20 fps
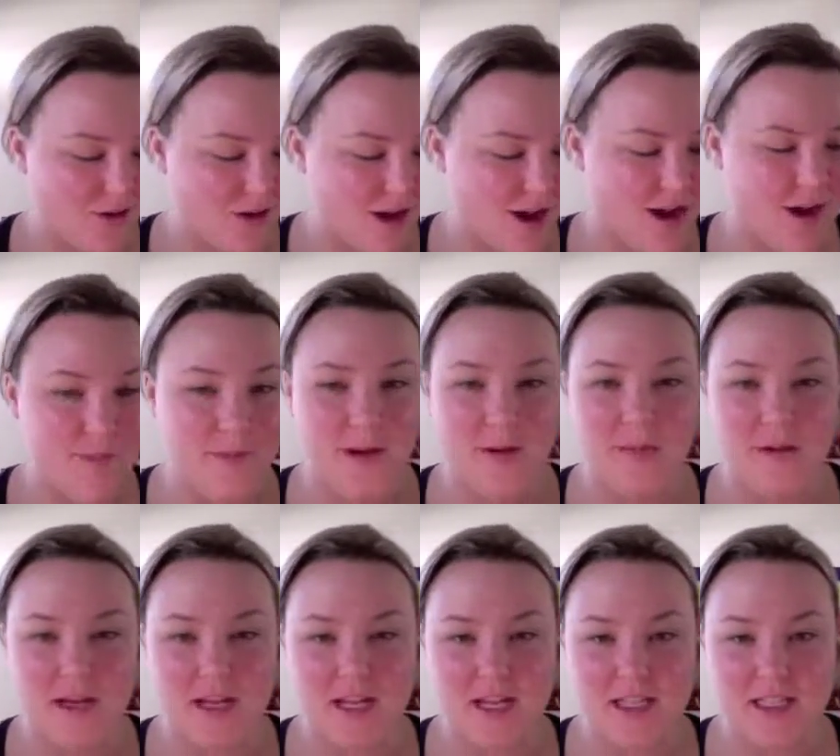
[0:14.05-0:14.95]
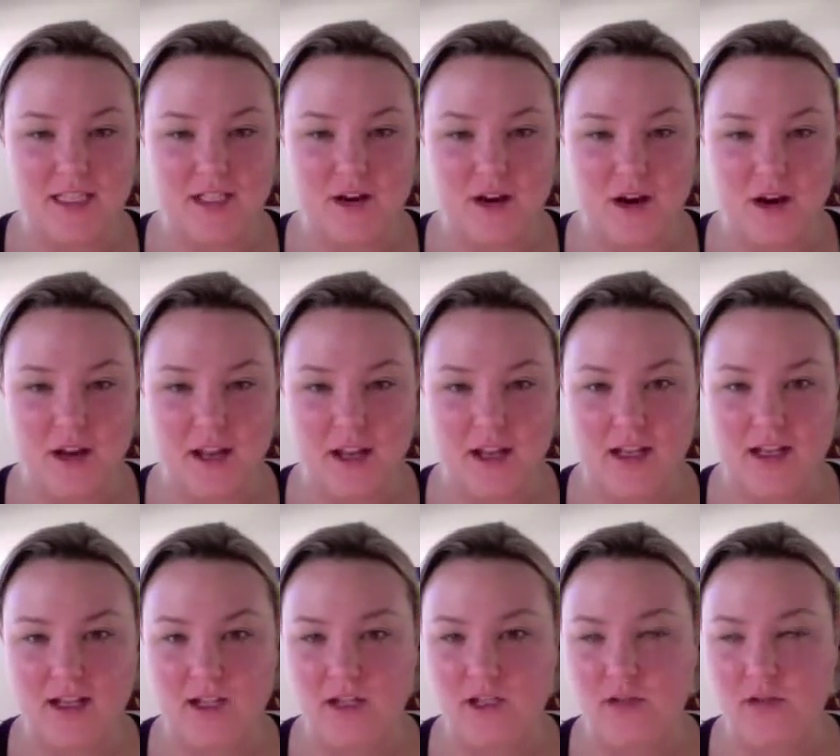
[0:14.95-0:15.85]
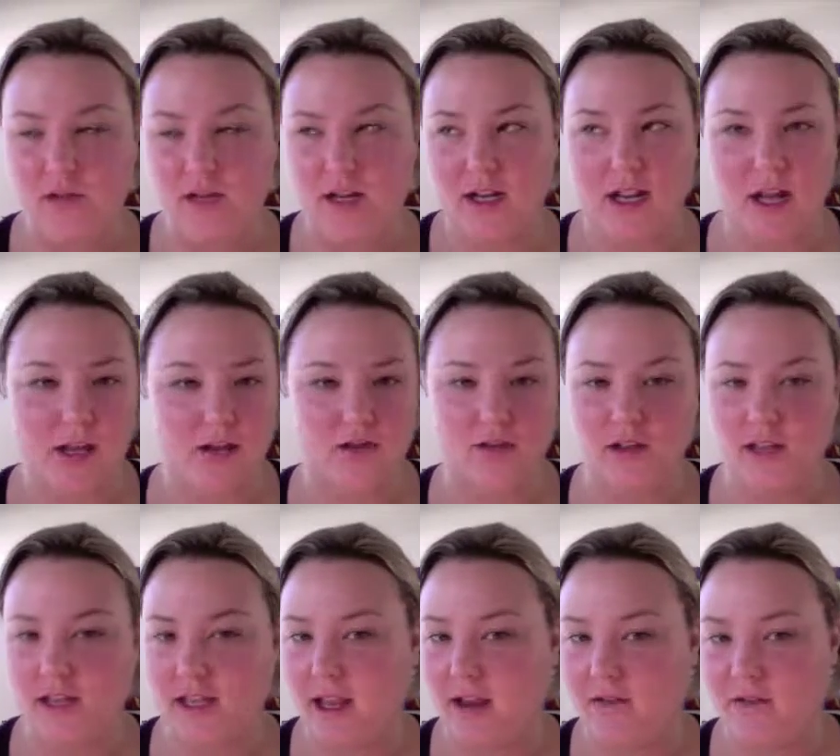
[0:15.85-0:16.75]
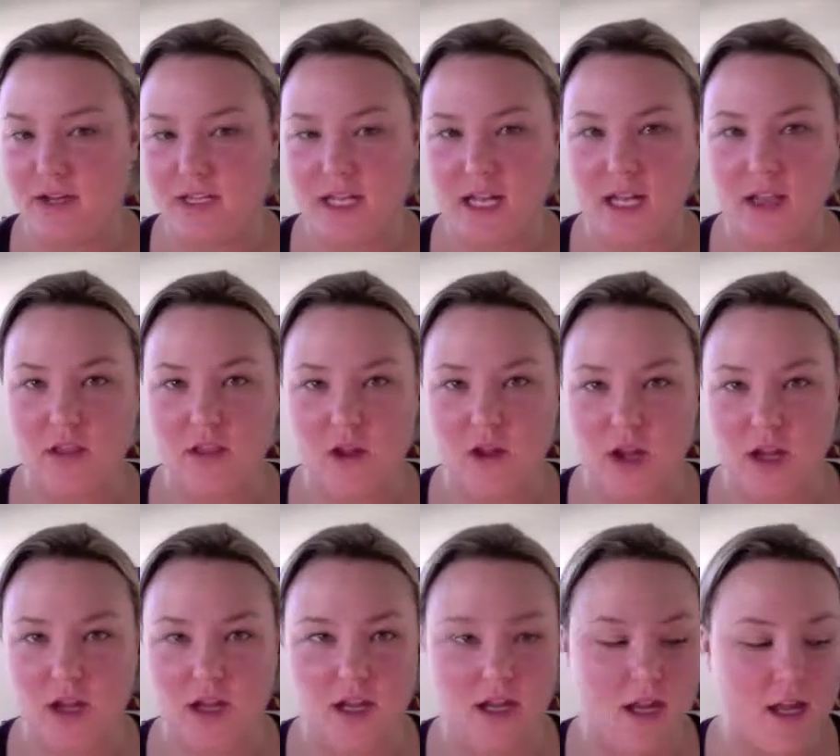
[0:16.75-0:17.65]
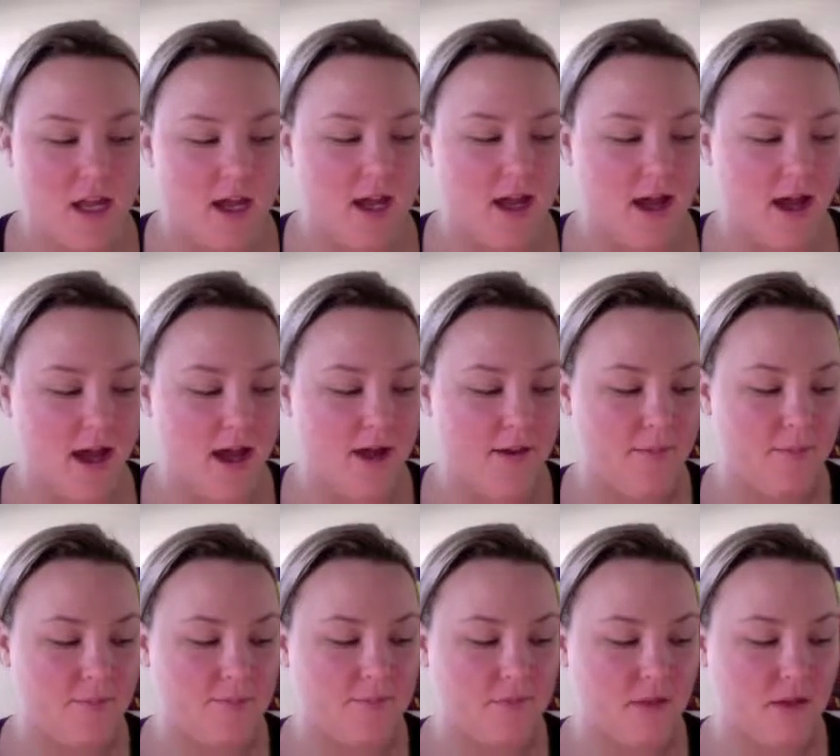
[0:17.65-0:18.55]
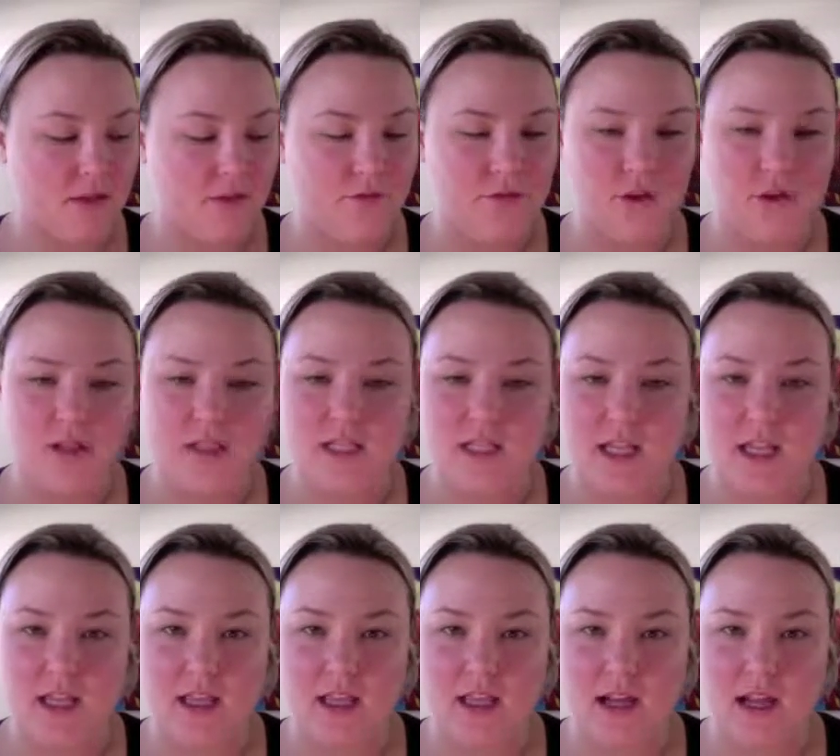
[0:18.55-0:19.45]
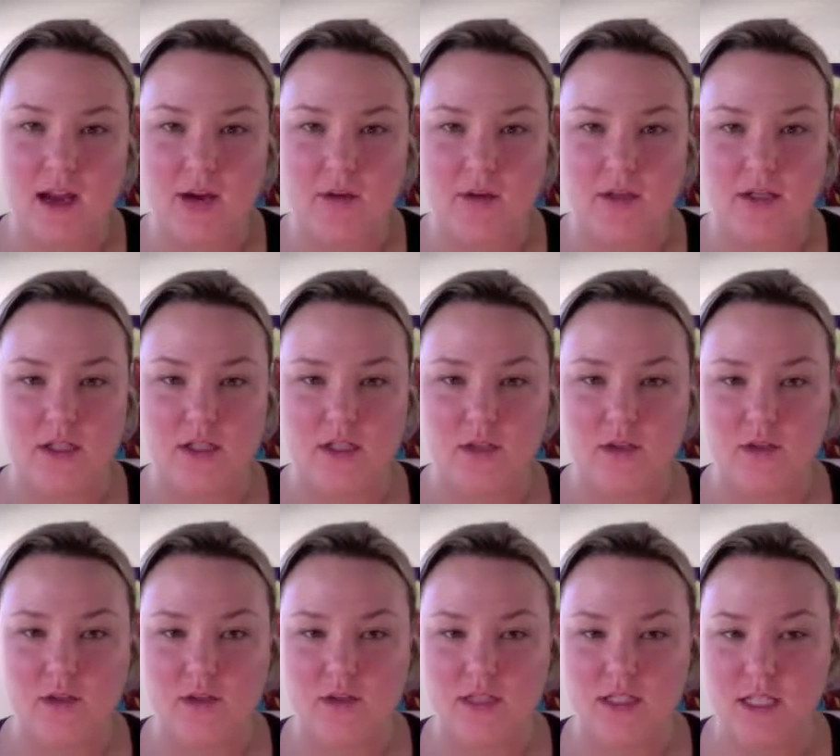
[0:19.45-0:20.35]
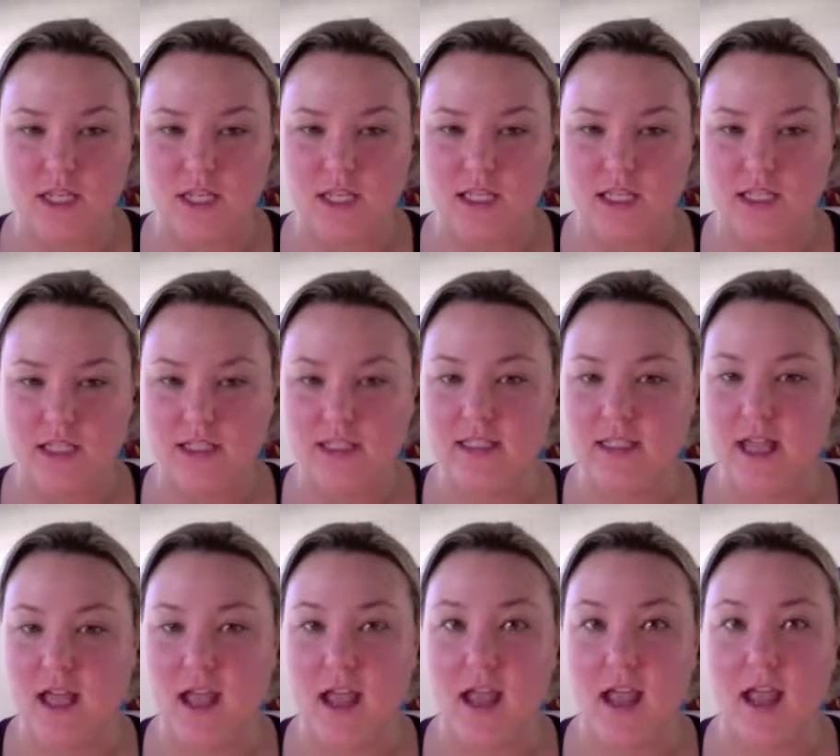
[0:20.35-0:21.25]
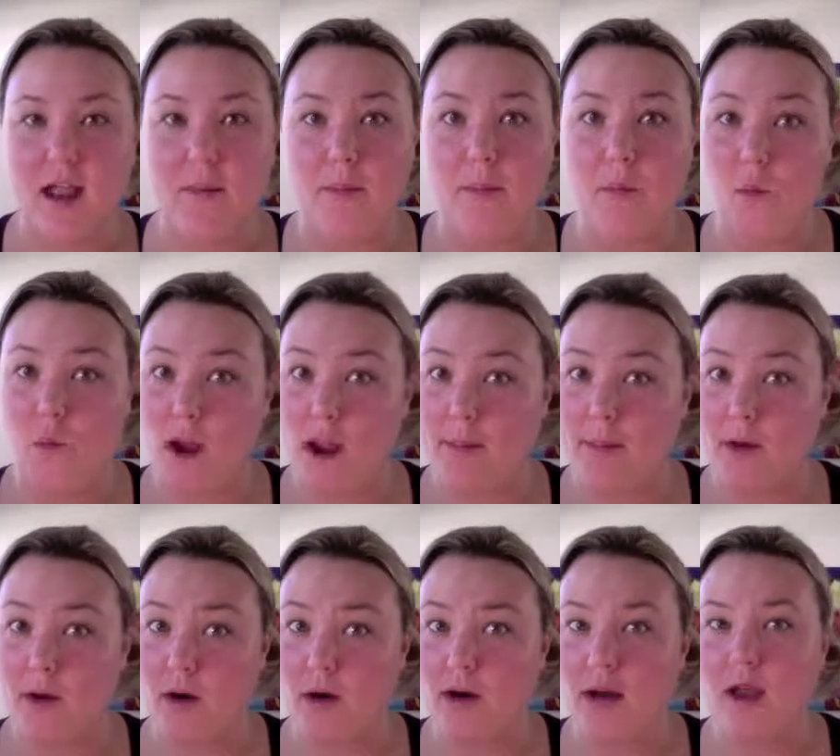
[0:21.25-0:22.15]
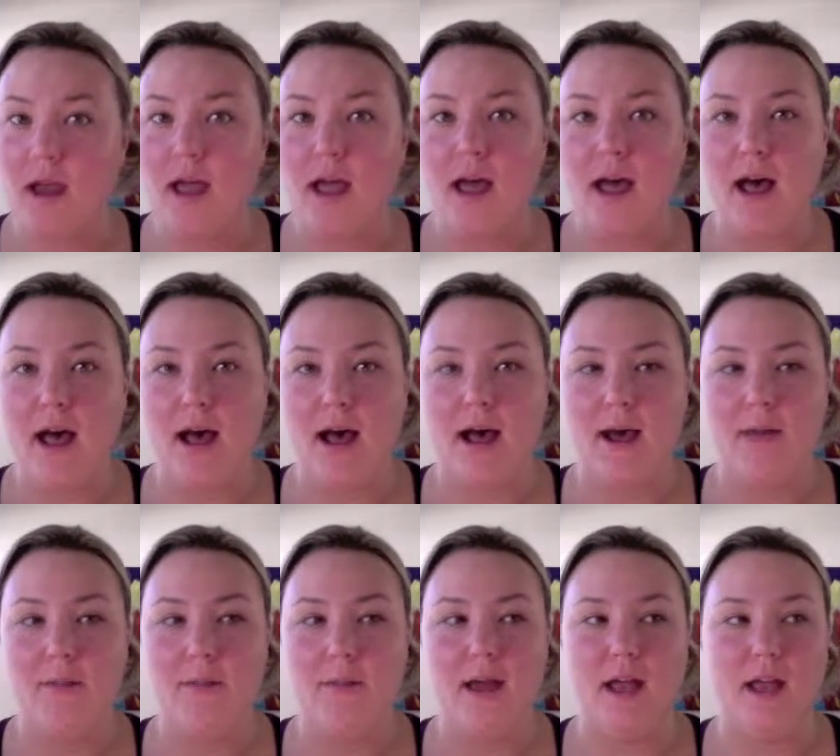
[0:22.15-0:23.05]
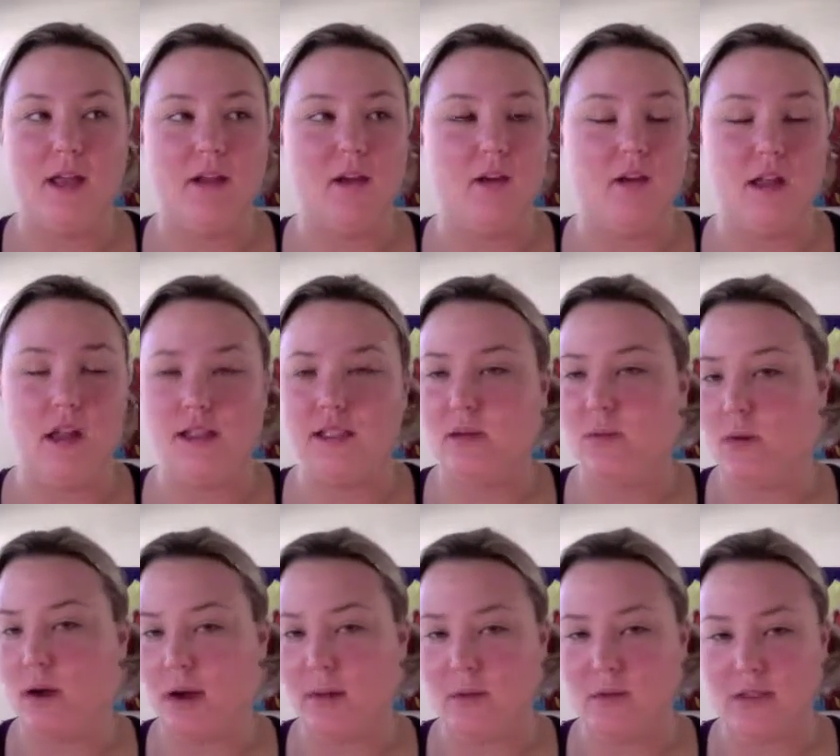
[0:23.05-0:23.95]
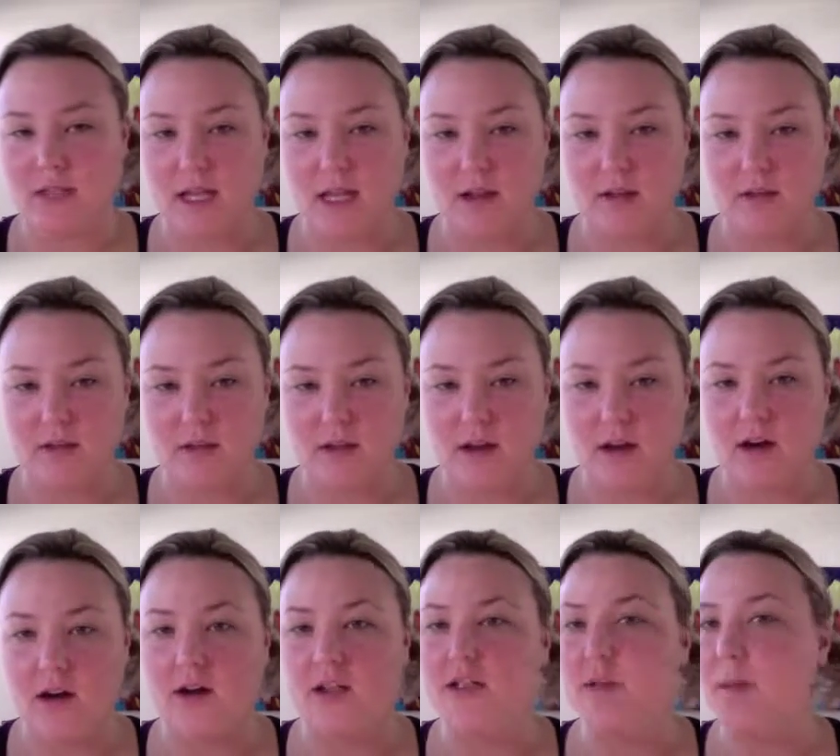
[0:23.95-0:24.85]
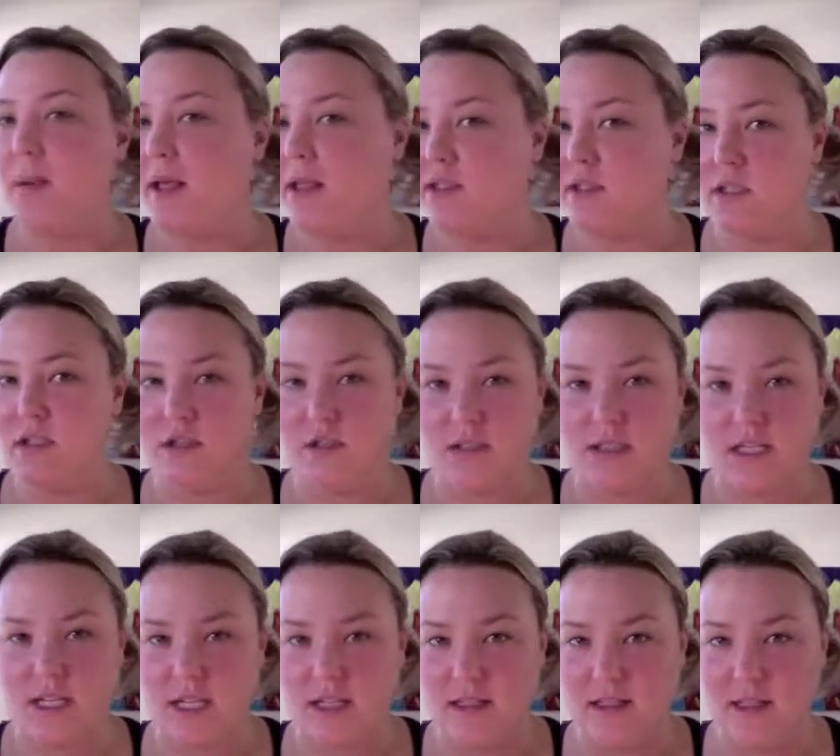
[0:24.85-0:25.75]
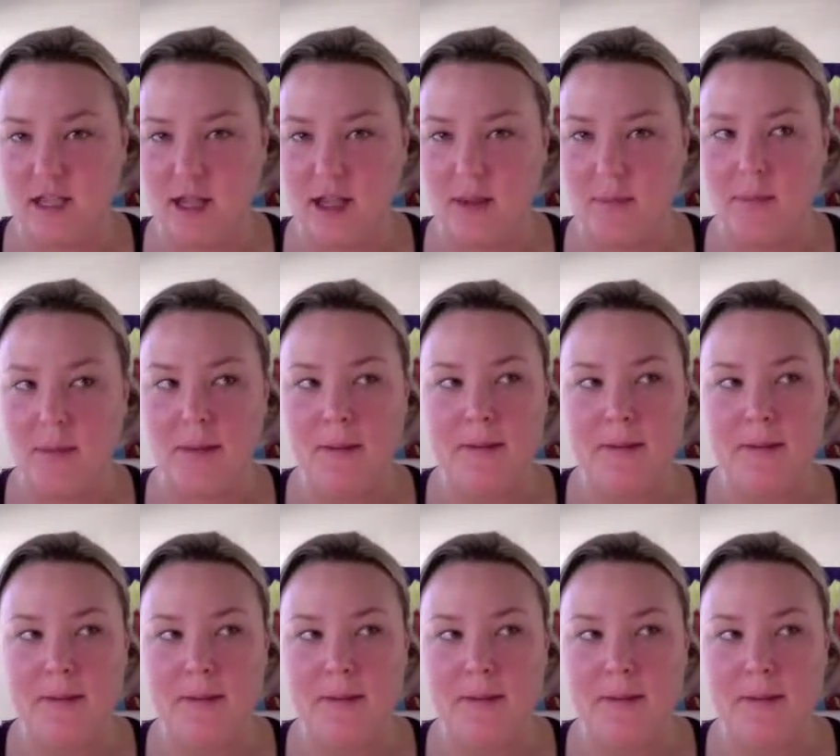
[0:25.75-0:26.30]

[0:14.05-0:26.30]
I'm gonna get started just doing a natural, like everyday look. The first thing that I always use is a primer, and there are lots of primers out there. It depends on your skin type.